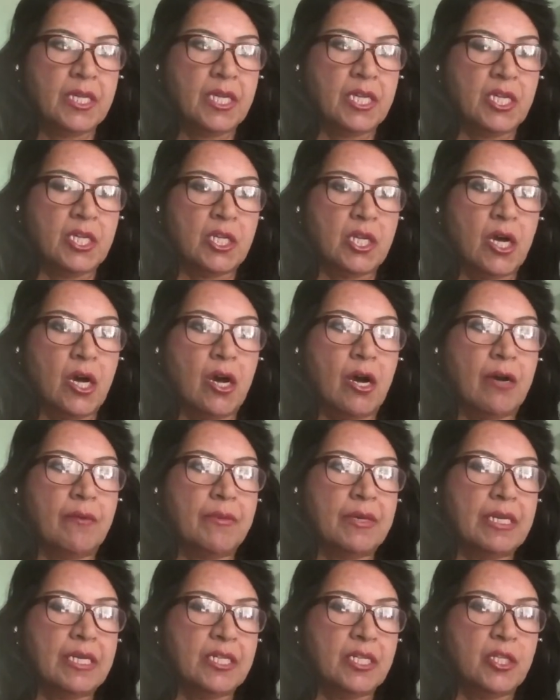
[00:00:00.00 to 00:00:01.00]
Now,
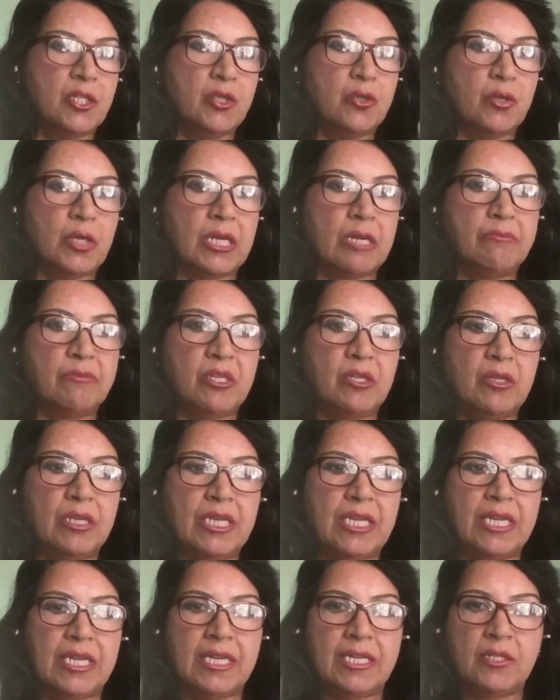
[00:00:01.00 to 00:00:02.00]
you
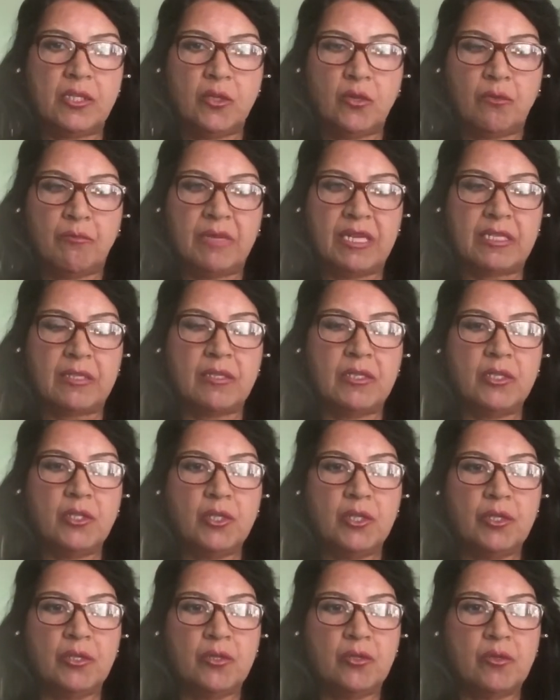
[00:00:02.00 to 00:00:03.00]
communicate your message
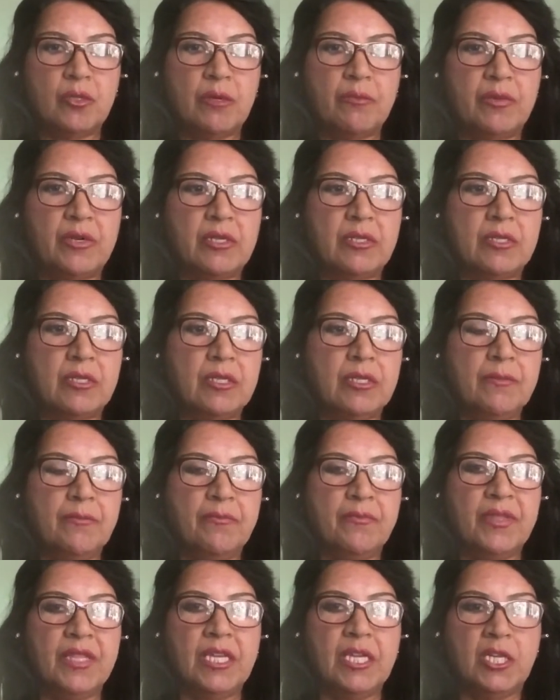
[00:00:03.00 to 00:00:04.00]
to the person.
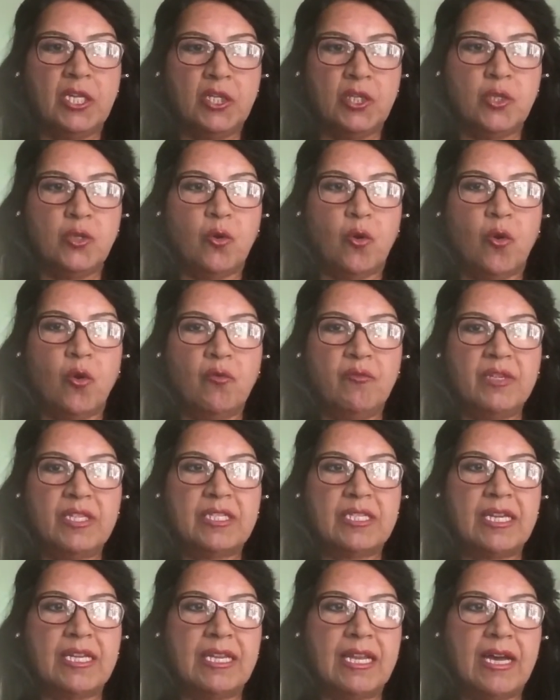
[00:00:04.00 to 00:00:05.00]
You always
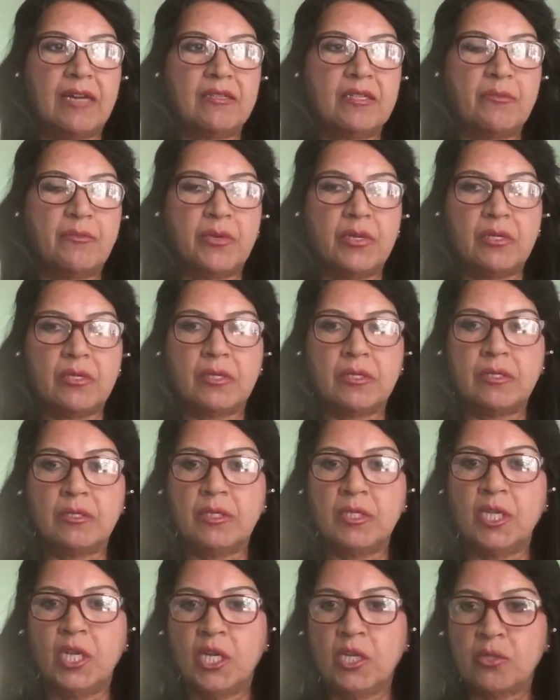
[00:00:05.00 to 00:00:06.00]
allow the person
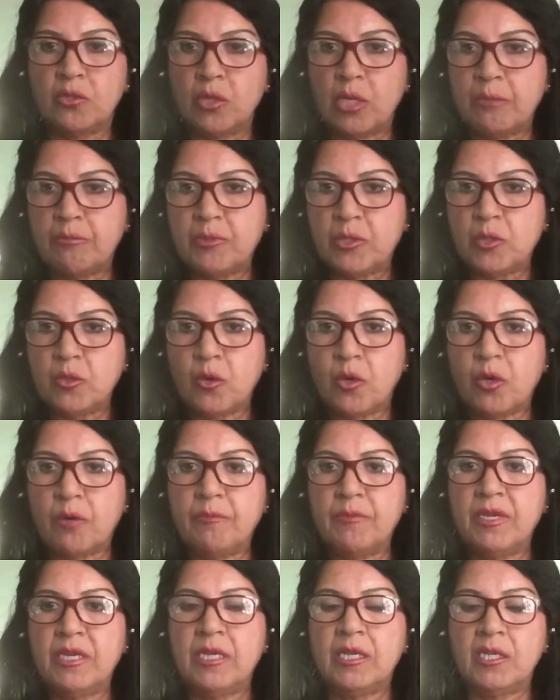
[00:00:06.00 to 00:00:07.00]
to absorb,
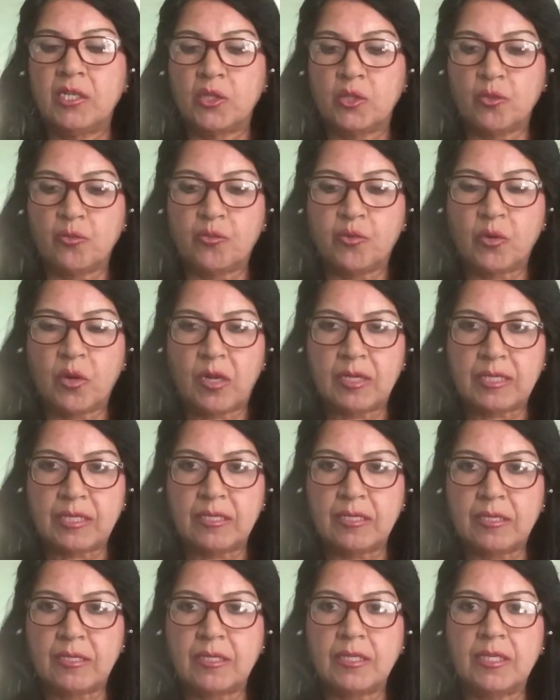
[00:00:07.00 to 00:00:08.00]
to
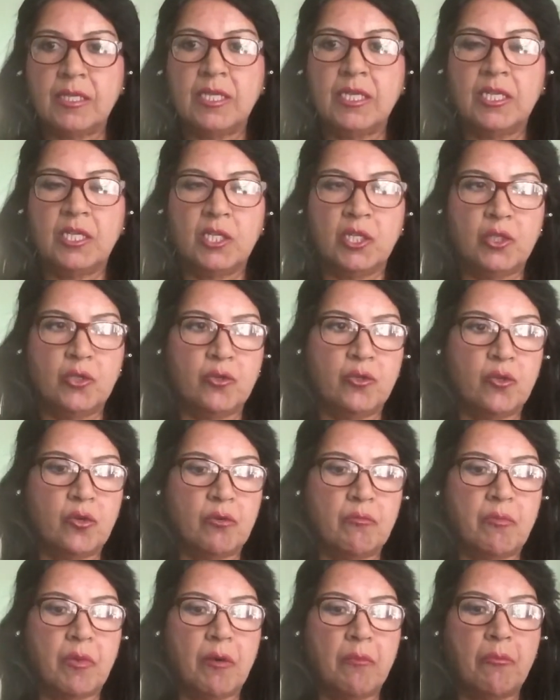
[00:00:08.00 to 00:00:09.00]
process. You don't
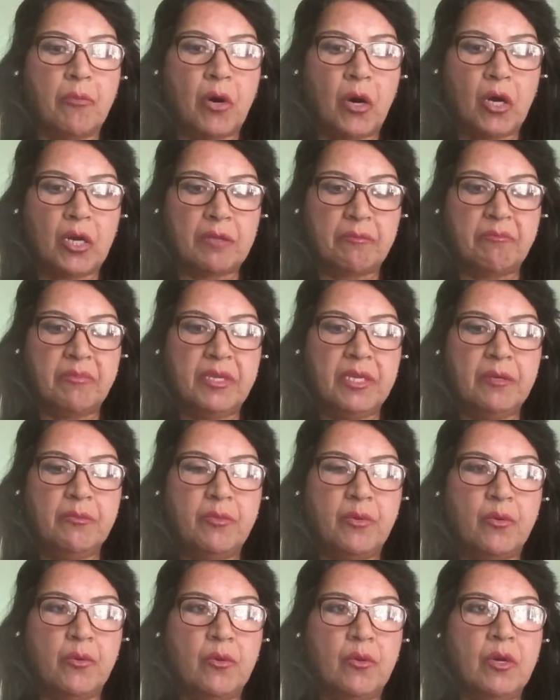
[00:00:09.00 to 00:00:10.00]
bombard
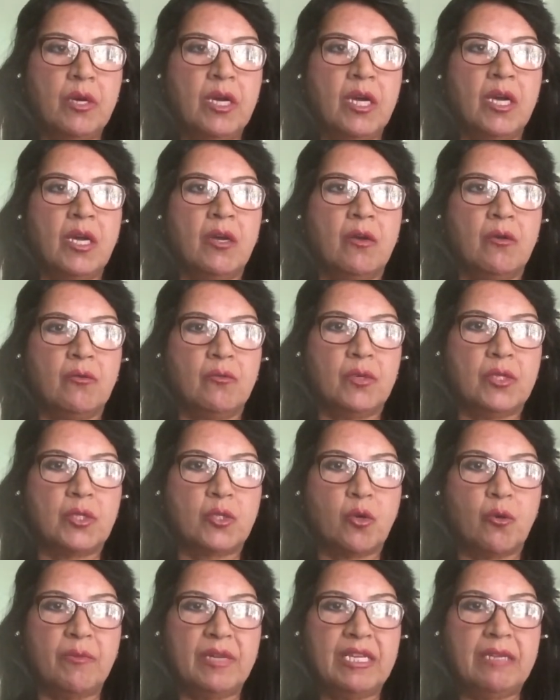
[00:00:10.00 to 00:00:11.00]
people with so
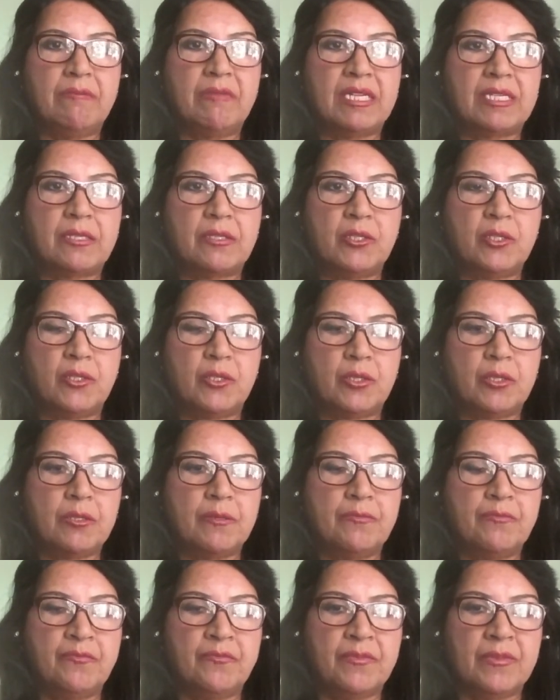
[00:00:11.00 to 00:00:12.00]
many messages
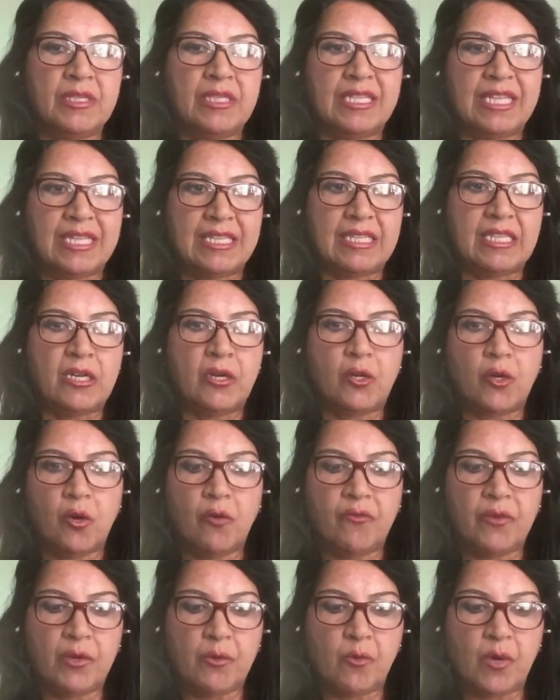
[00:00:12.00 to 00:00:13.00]
that they are
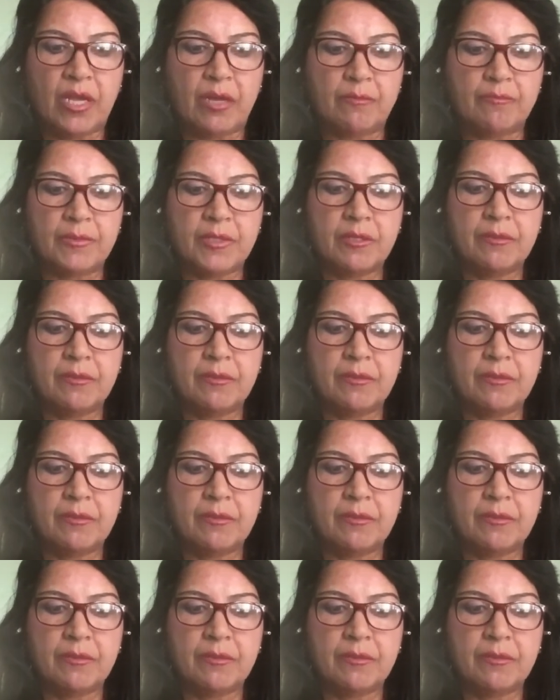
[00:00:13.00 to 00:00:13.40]
overwhelmed.